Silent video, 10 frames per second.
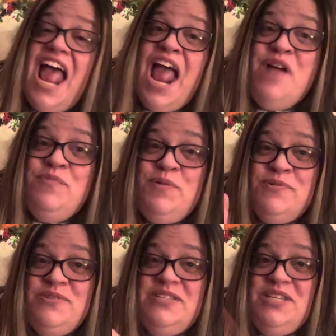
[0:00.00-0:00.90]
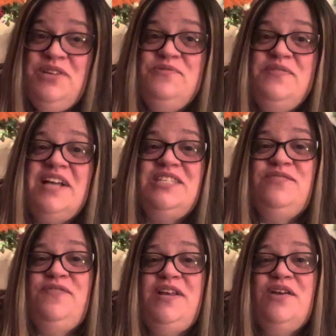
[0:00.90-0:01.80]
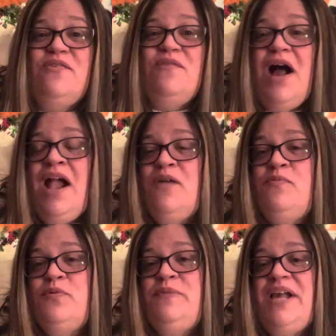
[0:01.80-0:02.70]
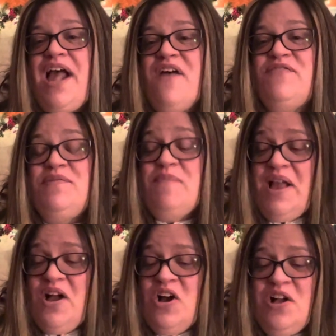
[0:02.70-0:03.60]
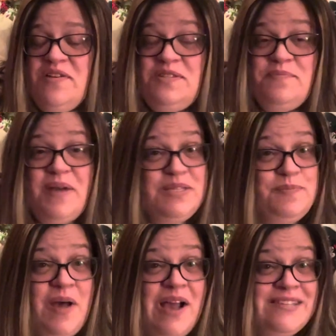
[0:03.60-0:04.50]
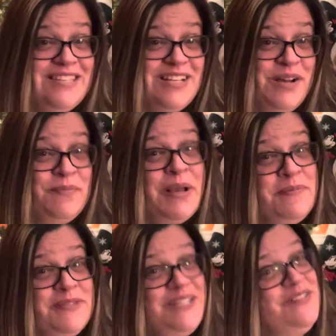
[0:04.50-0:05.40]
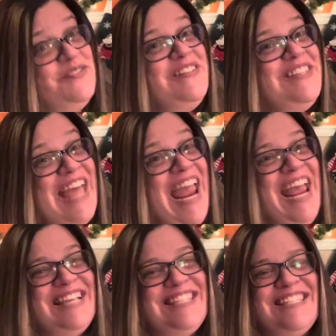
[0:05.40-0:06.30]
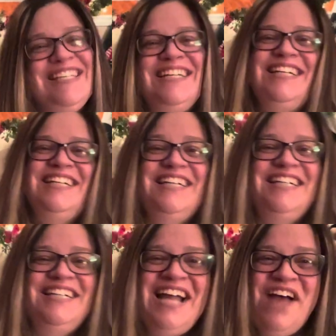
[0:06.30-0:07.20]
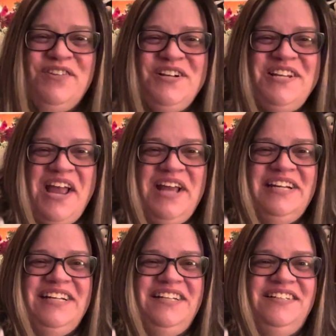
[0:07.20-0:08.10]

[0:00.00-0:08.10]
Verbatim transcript: And we will see you next video. I will be having my uncustomized box coming up soon. Thanks. Have a good night.